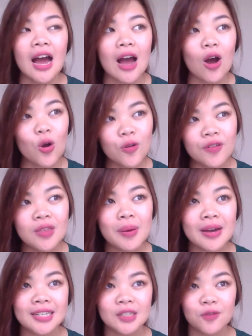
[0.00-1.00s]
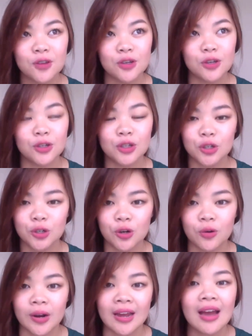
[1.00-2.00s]
Over the past few years
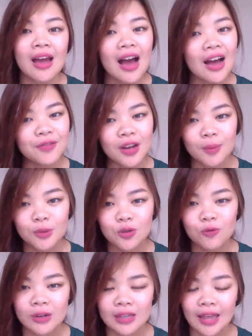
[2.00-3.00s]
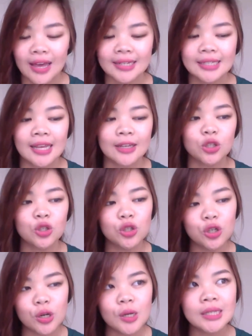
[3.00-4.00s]
tutoring, I've come to realize that
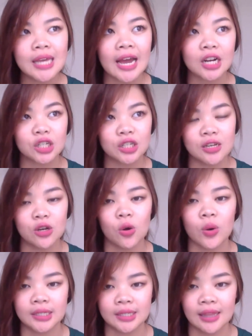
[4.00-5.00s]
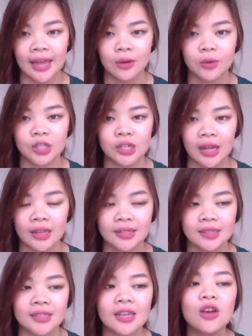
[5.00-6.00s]
students actually go into language
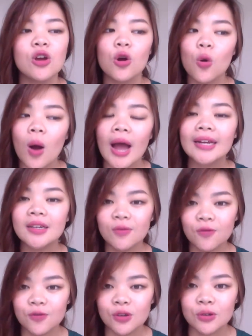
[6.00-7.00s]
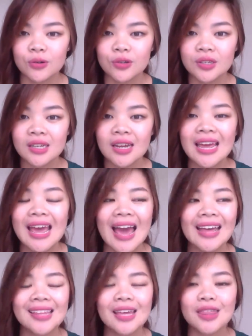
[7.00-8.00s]
analysis quite confused, and
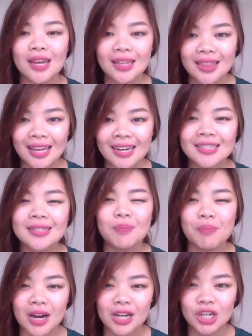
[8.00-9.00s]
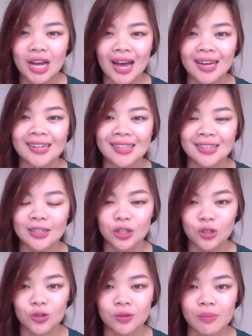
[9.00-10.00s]
they think that it's much harder than it
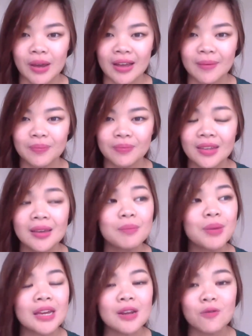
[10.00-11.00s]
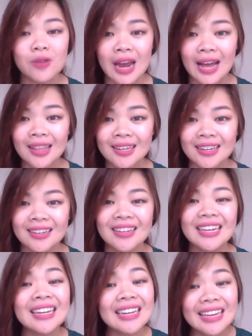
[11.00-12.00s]
should be. But in reality,
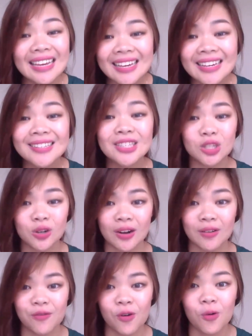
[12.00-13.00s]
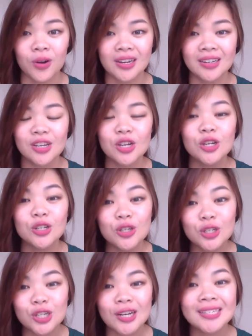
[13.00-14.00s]
it is straightforward. You
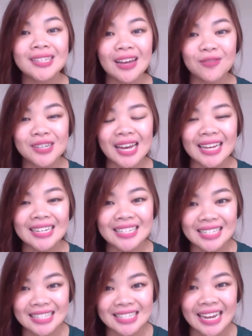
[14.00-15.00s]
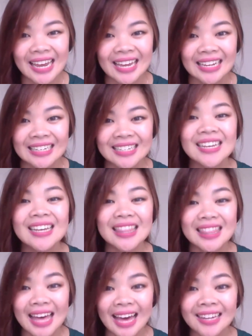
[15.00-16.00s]
just have to understand
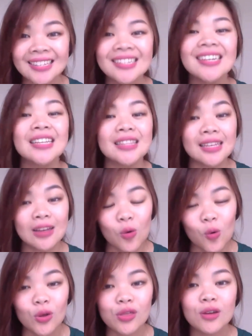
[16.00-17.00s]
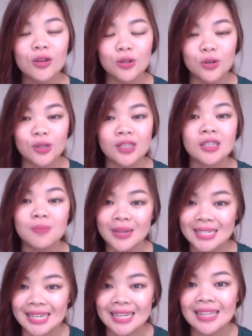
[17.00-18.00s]
that the author uses
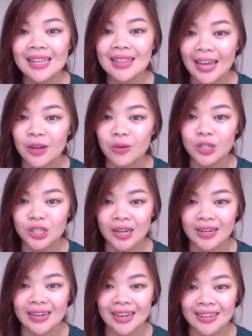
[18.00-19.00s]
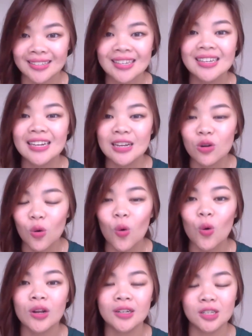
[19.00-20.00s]
particular language techniques in
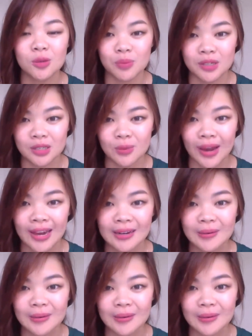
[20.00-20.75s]
order to persuade.